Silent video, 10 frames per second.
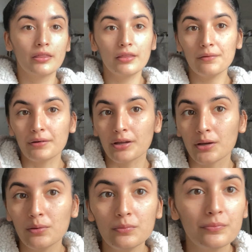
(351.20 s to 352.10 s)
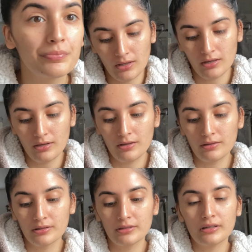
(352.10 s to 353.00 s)
There we go.
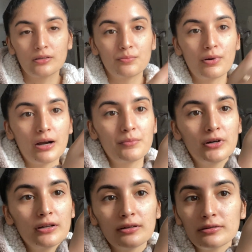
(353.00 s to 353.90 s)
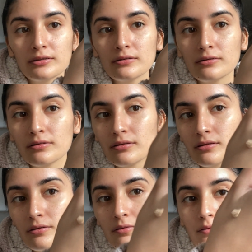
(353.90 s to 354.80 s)
This is how the primer looks
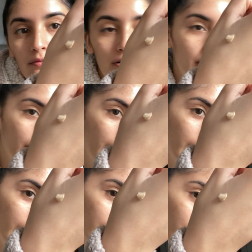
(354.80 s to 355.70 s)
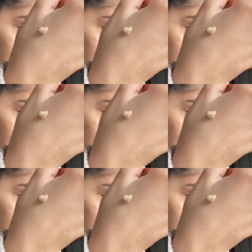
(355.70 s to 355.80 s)
right here.